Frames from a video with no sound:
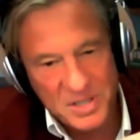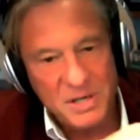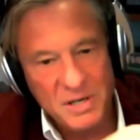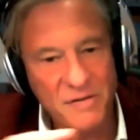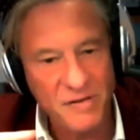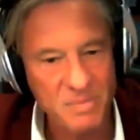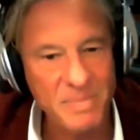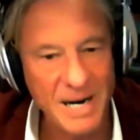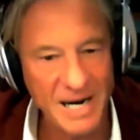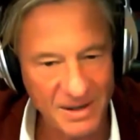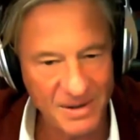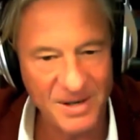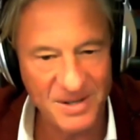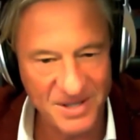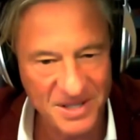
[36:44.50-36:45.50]
different
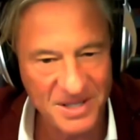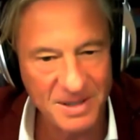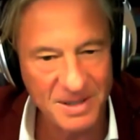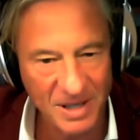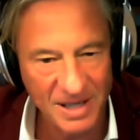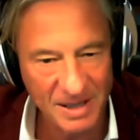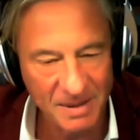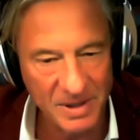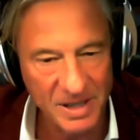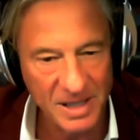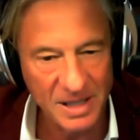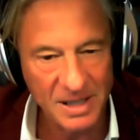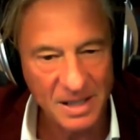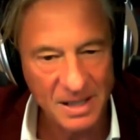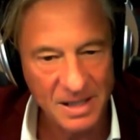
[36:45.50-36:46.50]
background to someone like
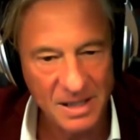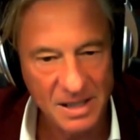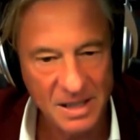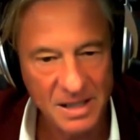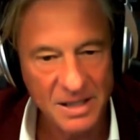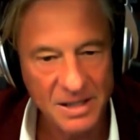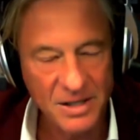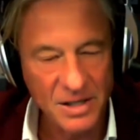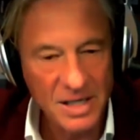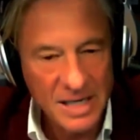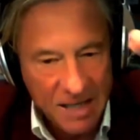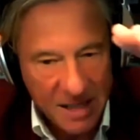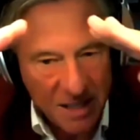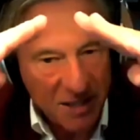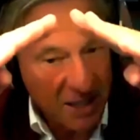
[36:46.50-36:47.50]
me, you know,
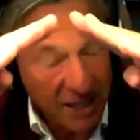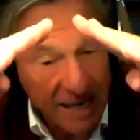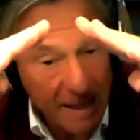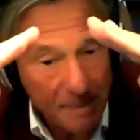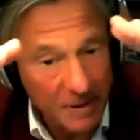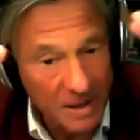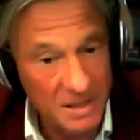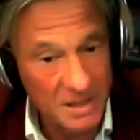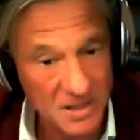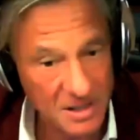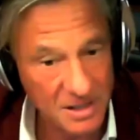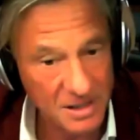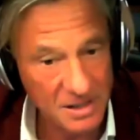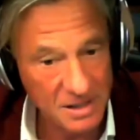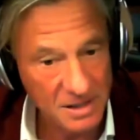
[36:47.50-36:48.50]
he is a
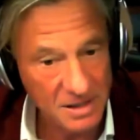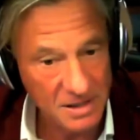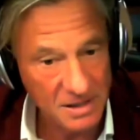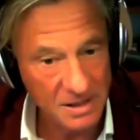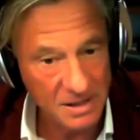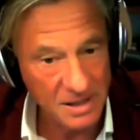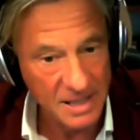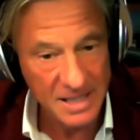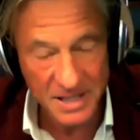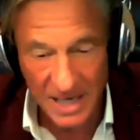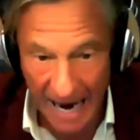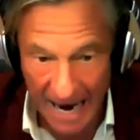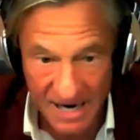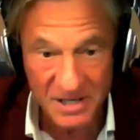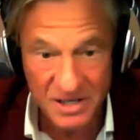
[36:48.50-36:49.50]
capitalist. He's
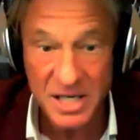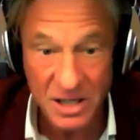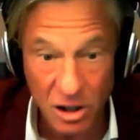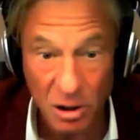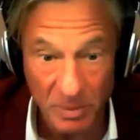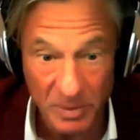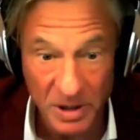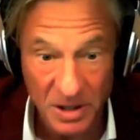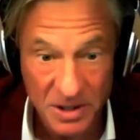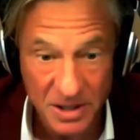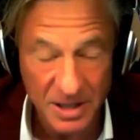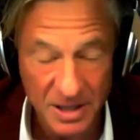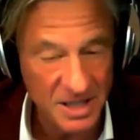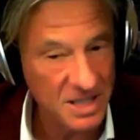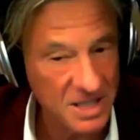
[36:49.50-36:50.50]
right. anti-communist.
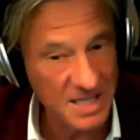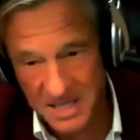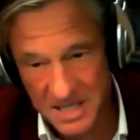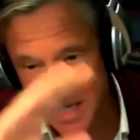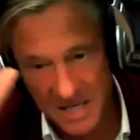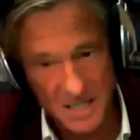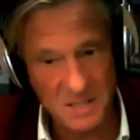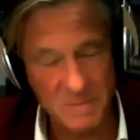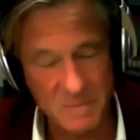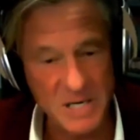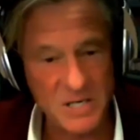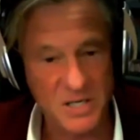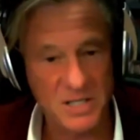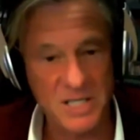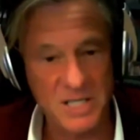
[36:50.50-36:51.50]
He says it in his
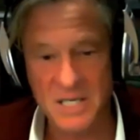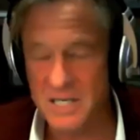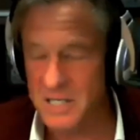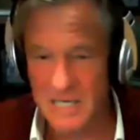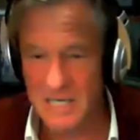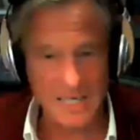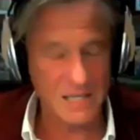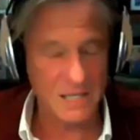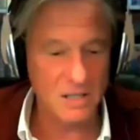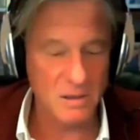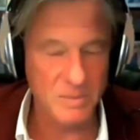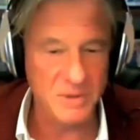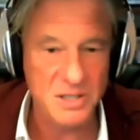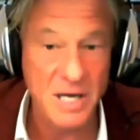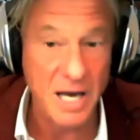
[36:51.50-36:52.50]
speeches. He doesn't like the
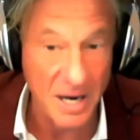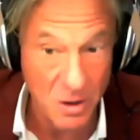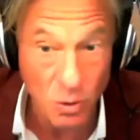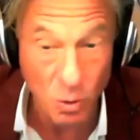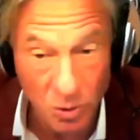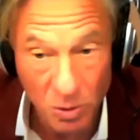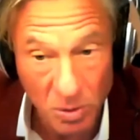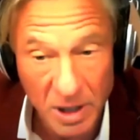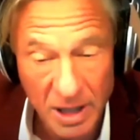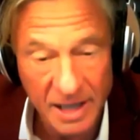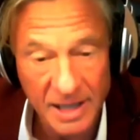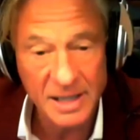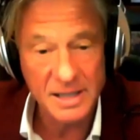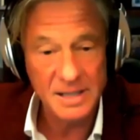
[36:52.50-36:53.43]
communists, and nor do I,